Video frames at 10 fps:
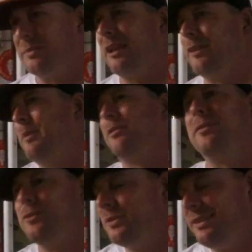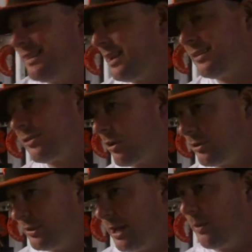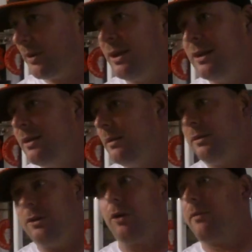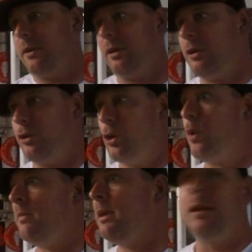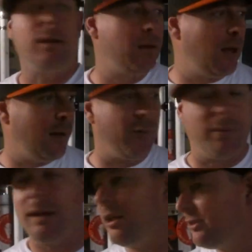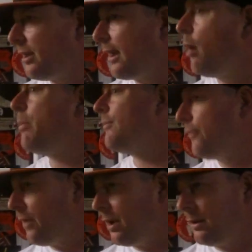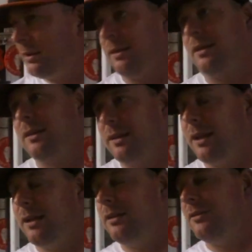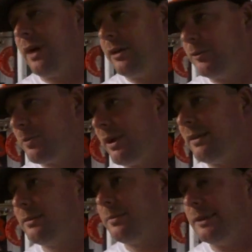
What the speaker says: Or sometimes people are even doing these Kickstarters now where you and me and everybody else is like helping fund getting these vinyls pressed.